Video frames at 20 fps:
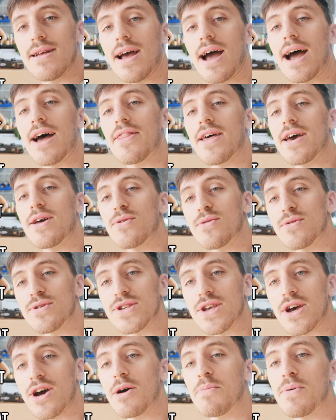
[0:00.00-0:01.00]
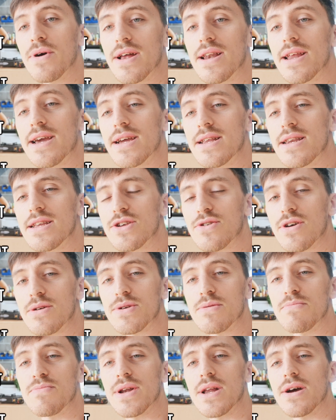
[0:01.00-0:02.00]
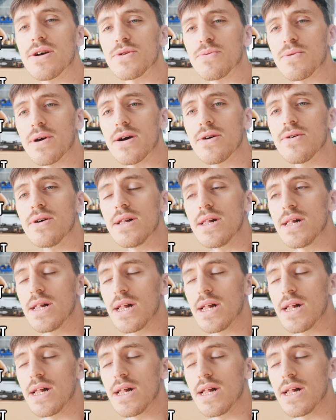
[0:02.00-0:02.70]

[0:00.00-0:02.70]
And then also I'll put a link in the description below as well.